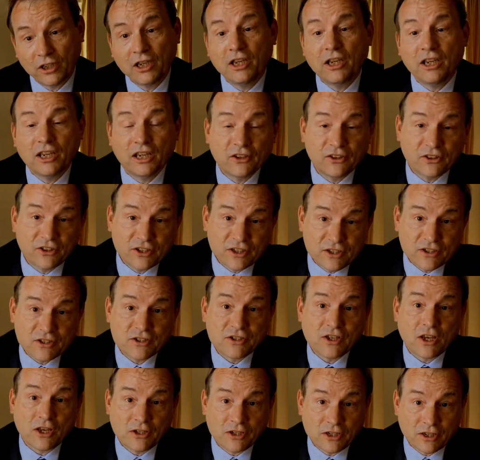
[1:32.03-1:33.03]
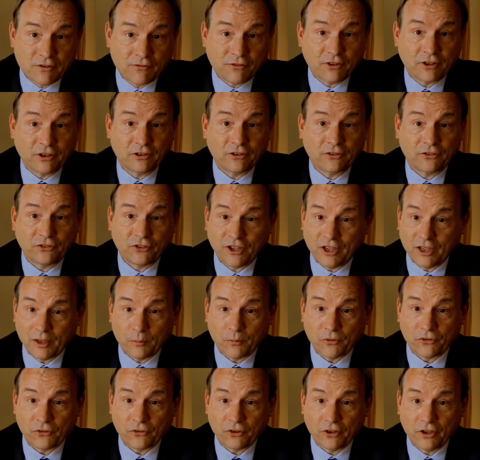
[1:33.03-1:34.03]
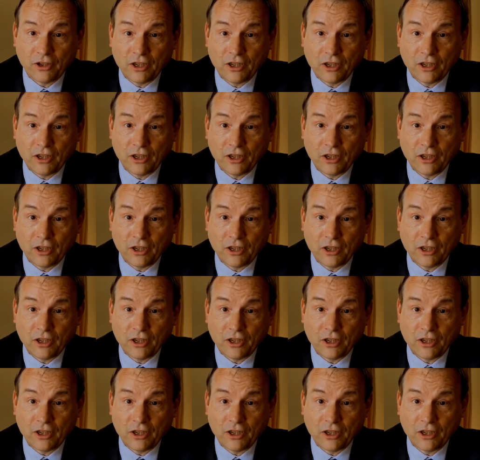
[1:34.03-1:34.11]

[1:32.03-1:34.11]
in these difficult times.